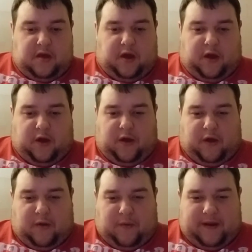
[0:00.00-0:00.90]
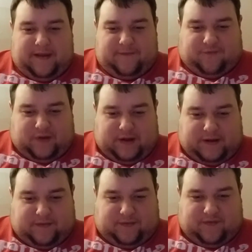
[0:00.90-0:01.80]
all right in front. I
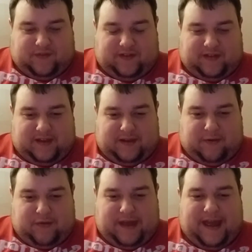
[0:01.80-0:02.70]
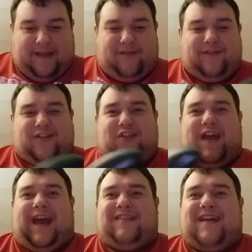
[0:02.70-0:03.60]
didn't know that. Look at
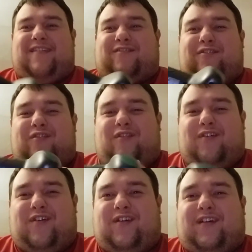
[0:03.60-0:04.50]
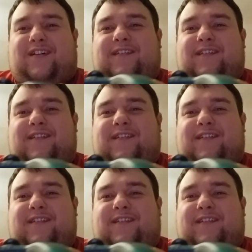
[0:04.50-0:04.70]
that. That's cool.